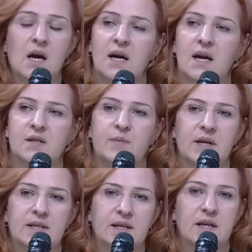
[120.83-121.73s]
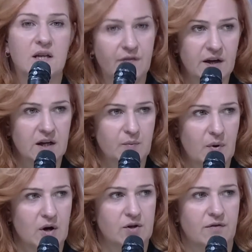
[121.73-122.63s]
It has been a significant
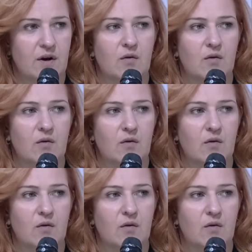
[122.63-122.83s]
part of our